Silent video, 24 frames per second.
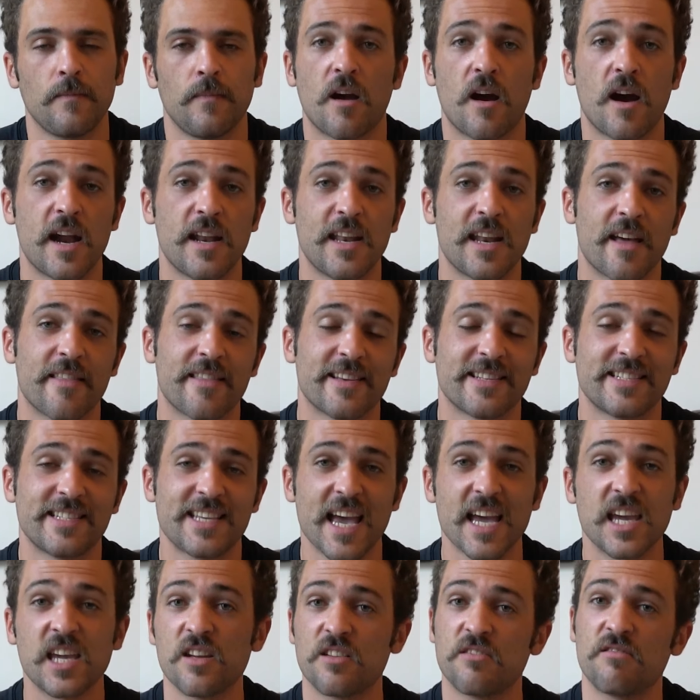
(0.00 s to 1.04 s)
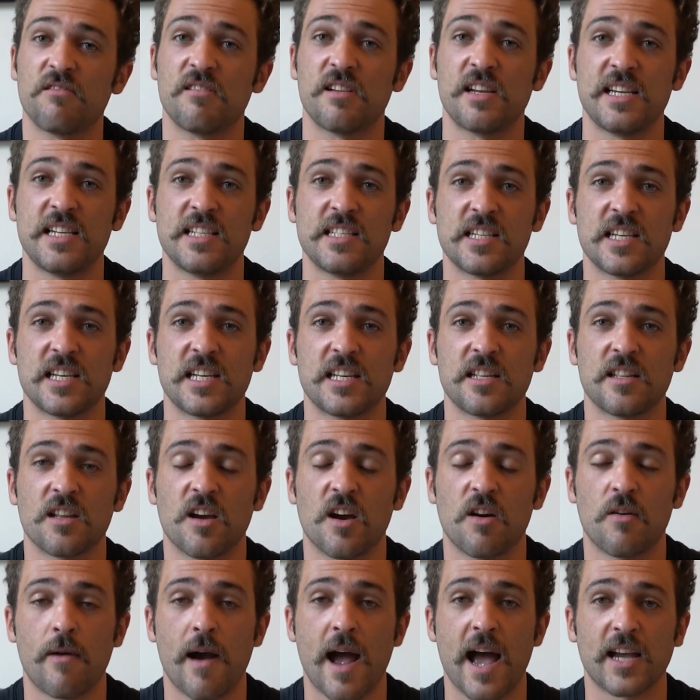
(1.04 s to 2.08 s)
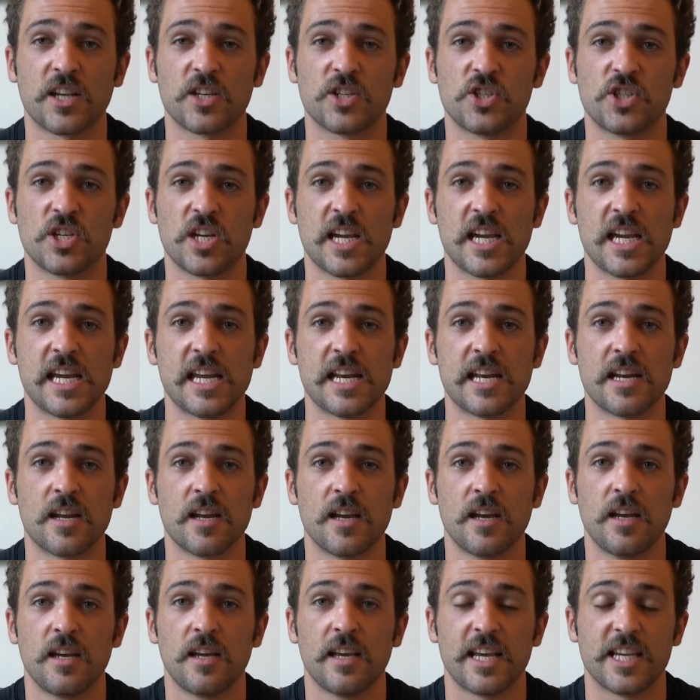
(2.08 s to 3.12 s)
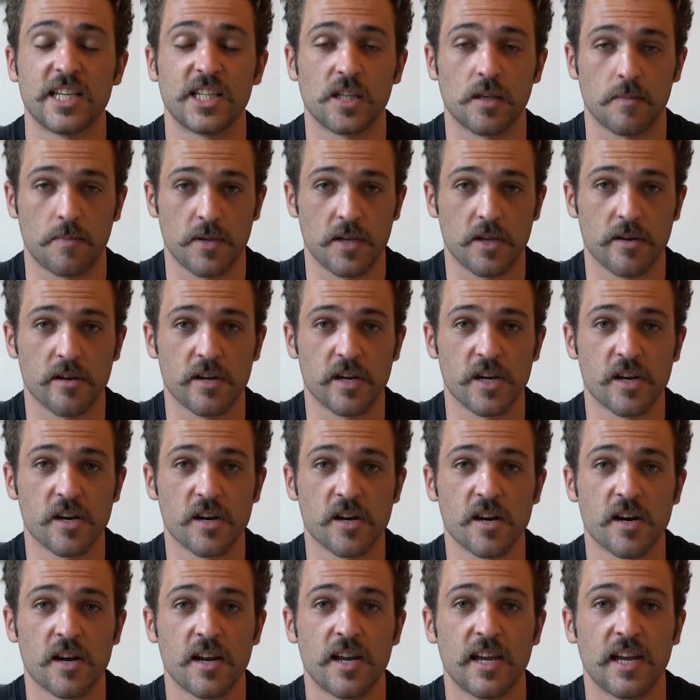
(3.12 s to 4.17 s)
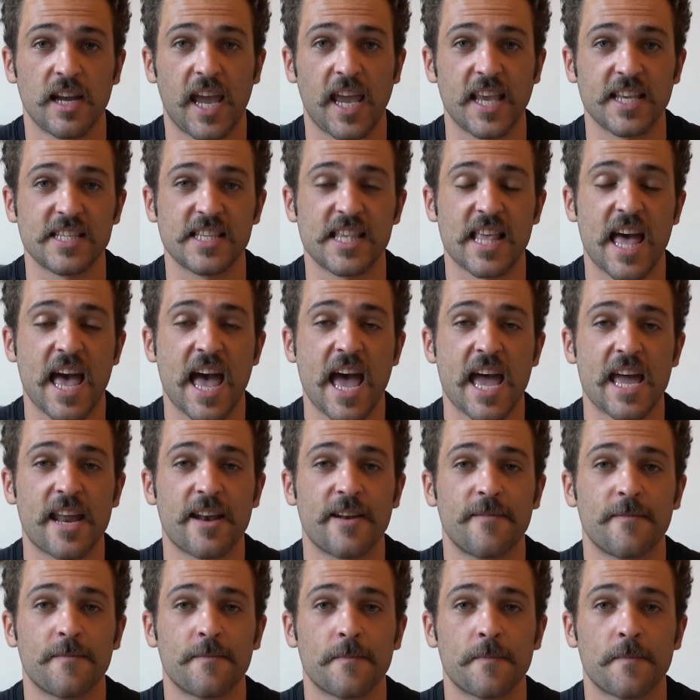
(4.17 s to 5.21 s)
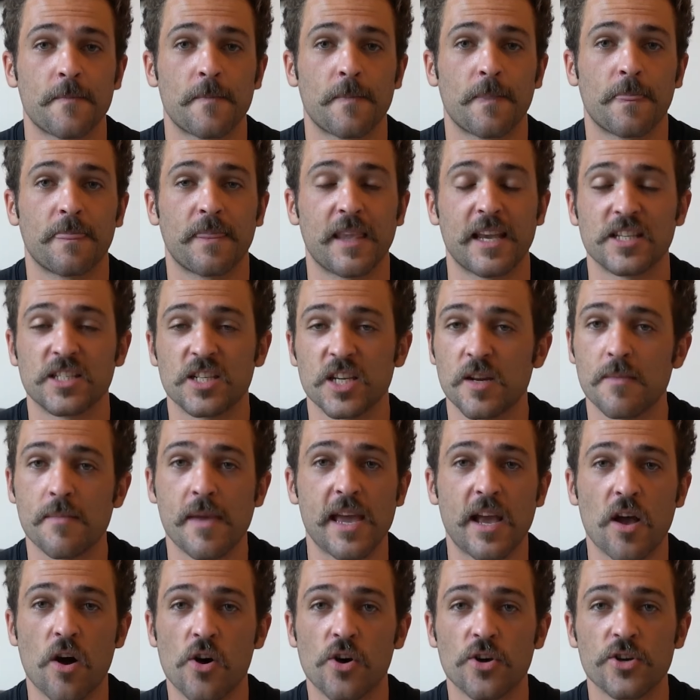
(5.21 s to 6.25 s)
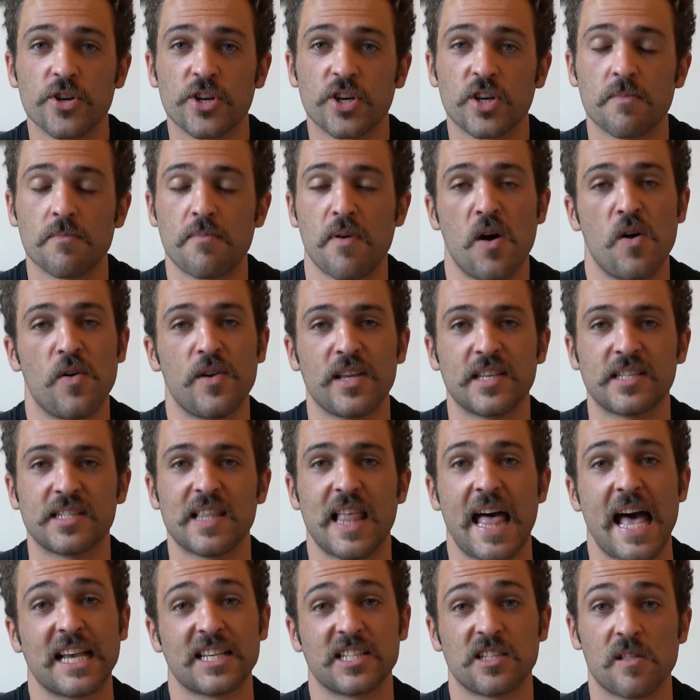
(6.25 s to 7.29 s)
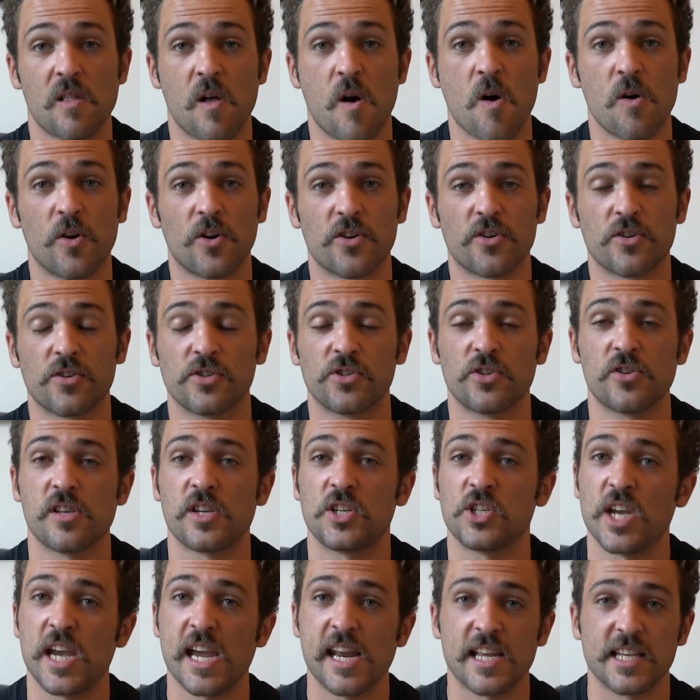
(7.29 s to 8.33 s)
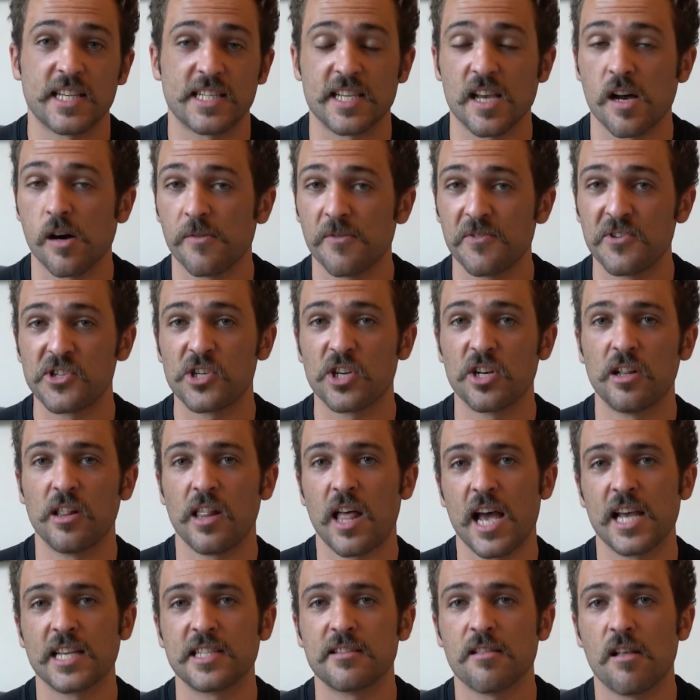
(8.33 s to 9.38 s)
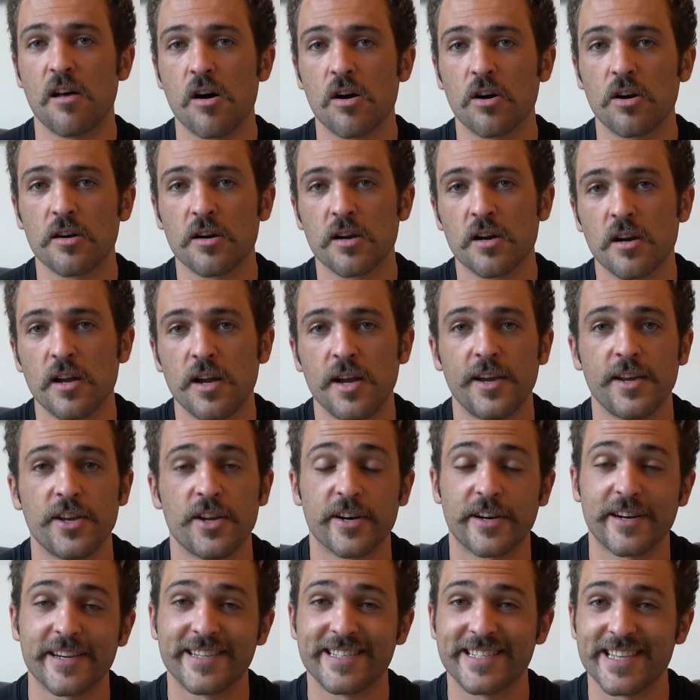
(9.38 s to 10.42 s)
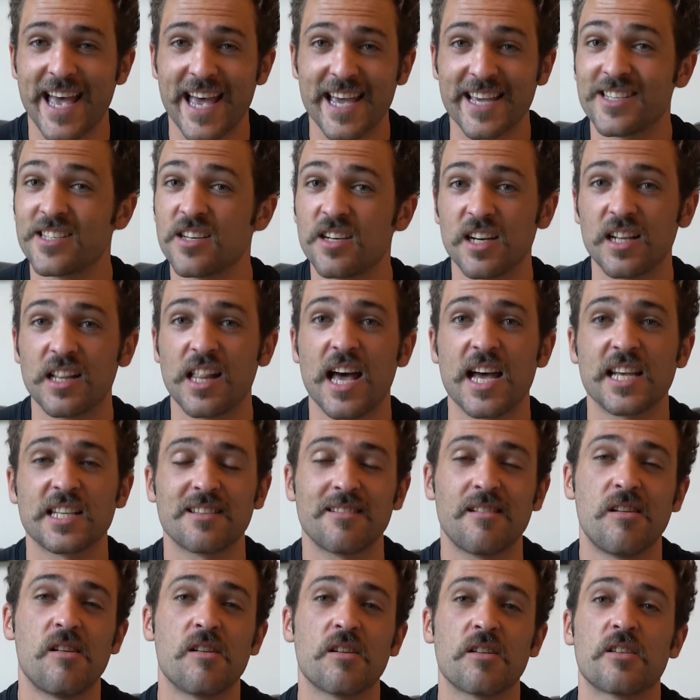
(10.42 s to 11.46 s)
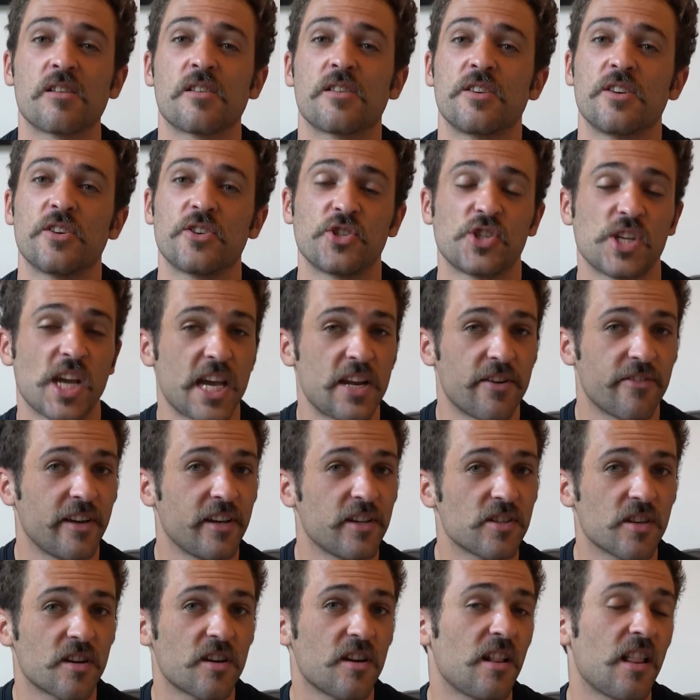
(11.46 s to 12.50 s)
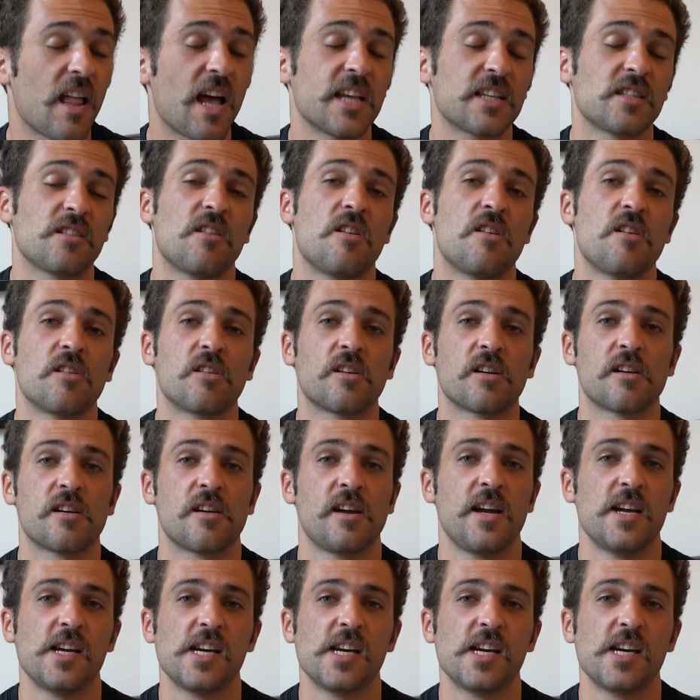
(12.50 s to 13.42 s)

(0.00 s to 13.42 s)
All right, now the second reason a wax chain is superior is that it's gonna make all your components last longer. So the chain itself is gonna last longer, your cassette is gonna last longer, your chain rings are gonna last longer,